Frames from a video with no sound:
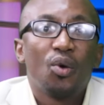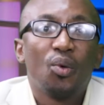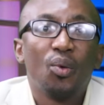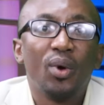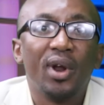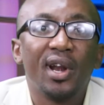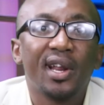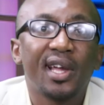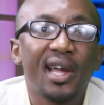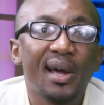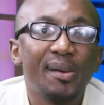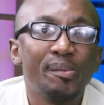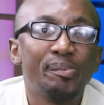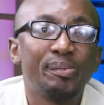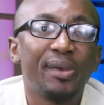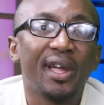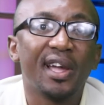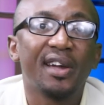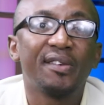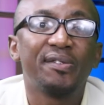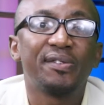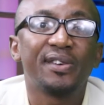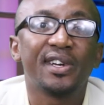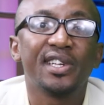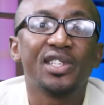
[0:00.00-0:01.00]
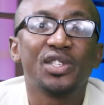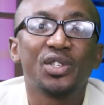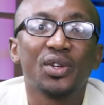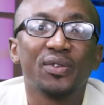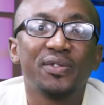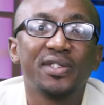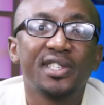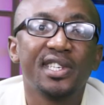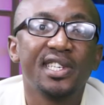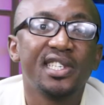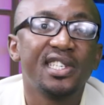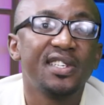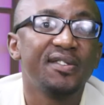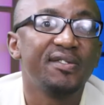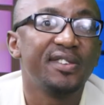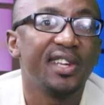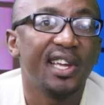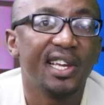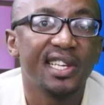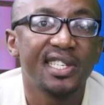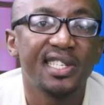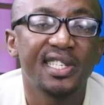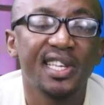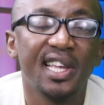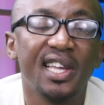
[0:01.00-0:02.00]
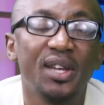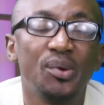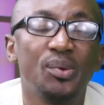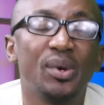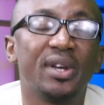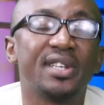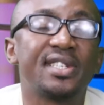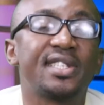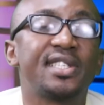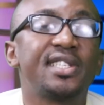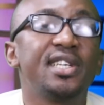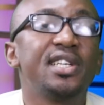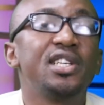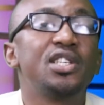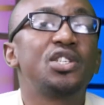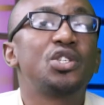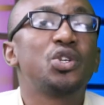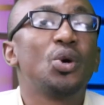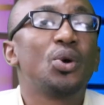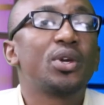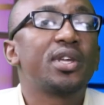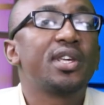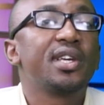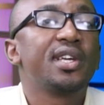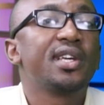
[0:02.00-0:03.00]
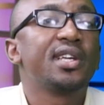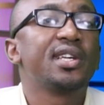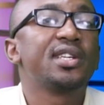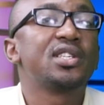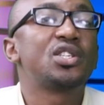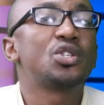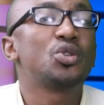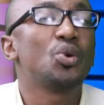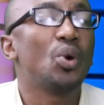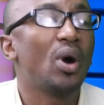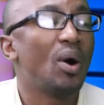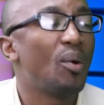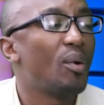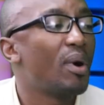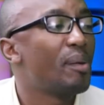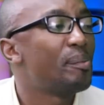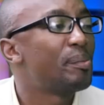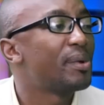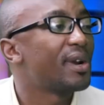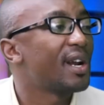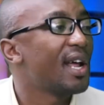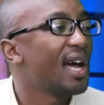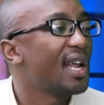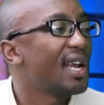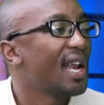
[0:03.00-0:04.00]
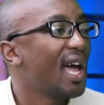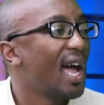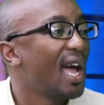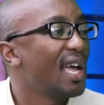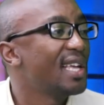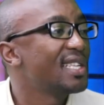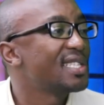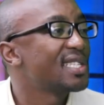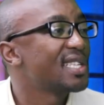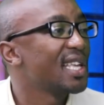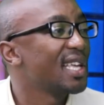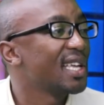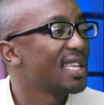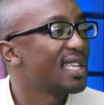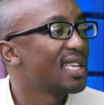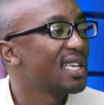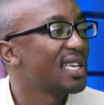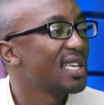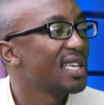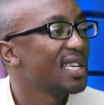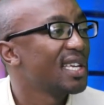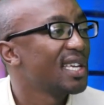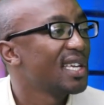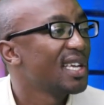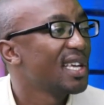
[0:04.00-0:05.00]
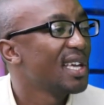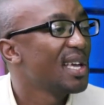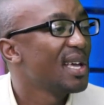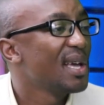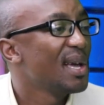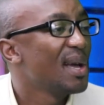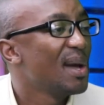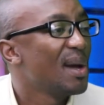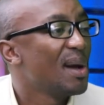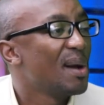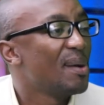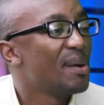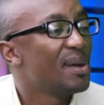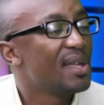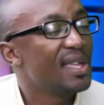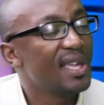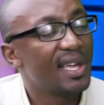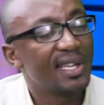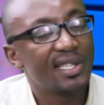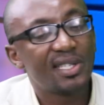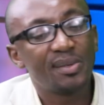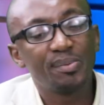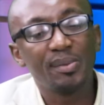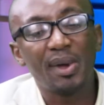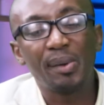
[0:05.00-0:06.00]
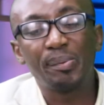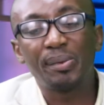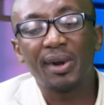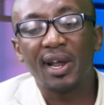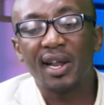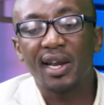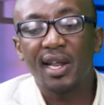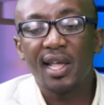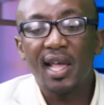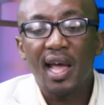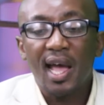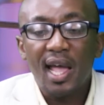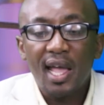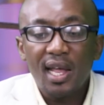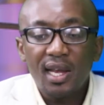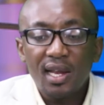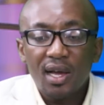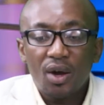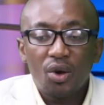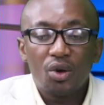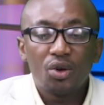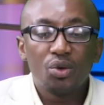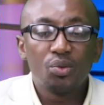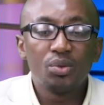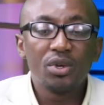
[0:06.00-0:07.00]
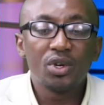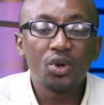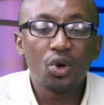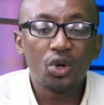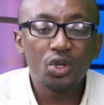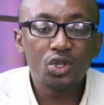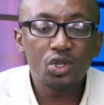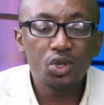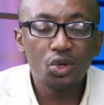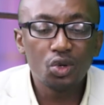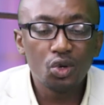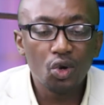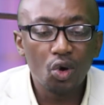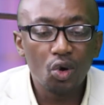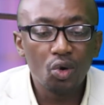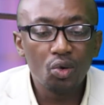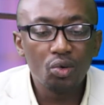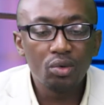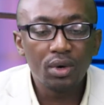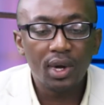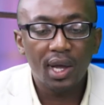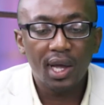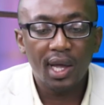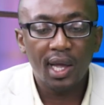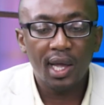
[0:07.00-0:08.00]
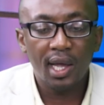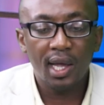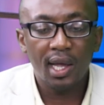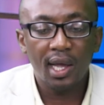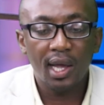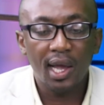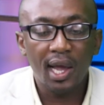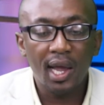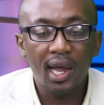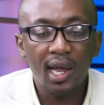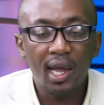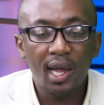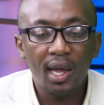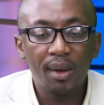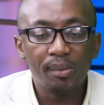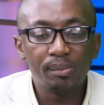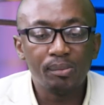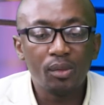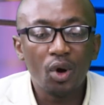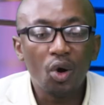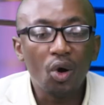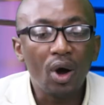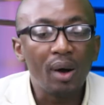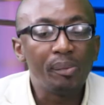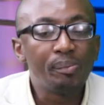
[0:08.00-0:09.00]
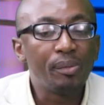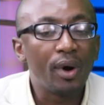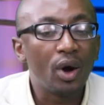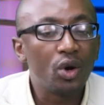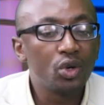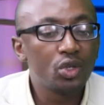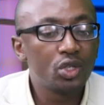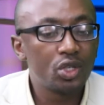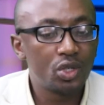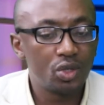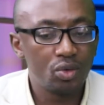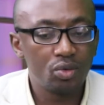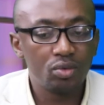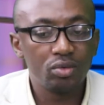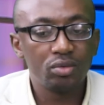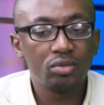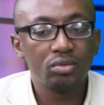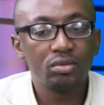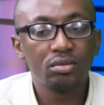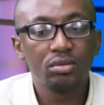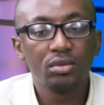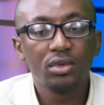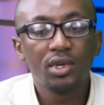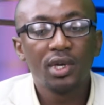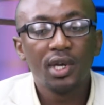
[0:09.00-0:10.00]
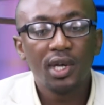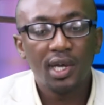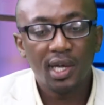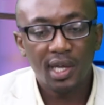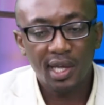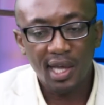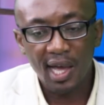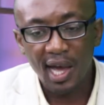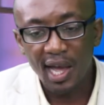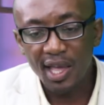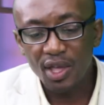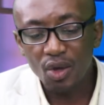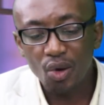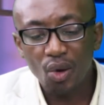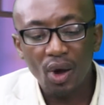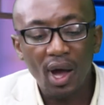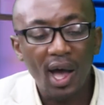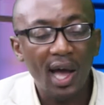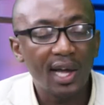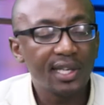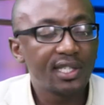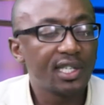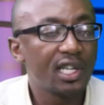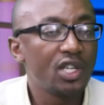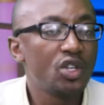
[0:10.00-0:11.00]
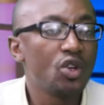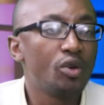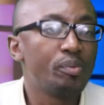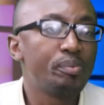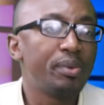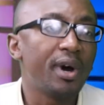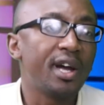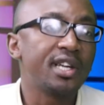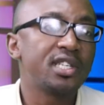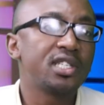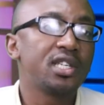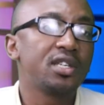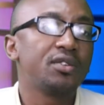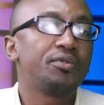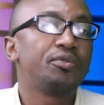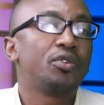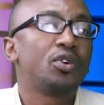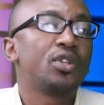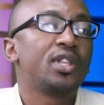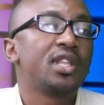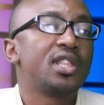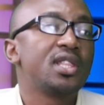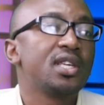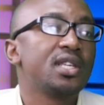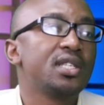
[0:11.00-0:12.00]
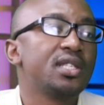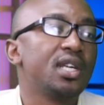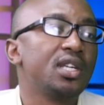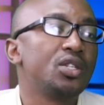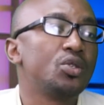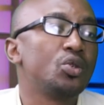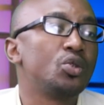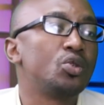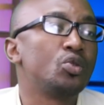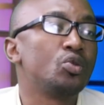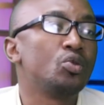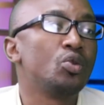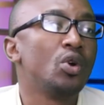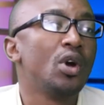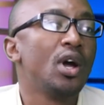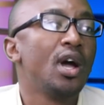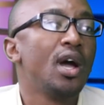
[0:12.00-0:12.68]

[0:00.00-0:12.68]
Welcome back, friends of CTV SA. We are still talking to our brother Isaac. Yes, my brother. Yeah, earlier on we got to know more about you. Yeah, your heart and your passion for the things that you do.